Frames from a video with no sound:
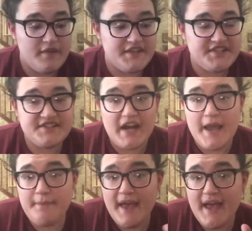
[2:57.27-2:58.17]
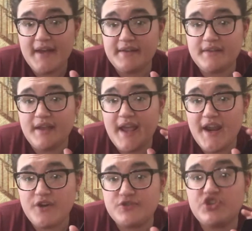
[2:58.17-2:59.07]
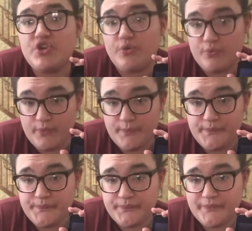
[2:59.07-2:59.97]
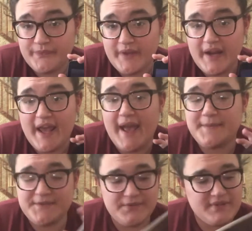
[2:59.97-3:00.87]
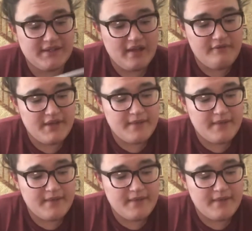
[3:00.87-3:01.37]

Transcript: This is an iPad Air two, and I absolutely love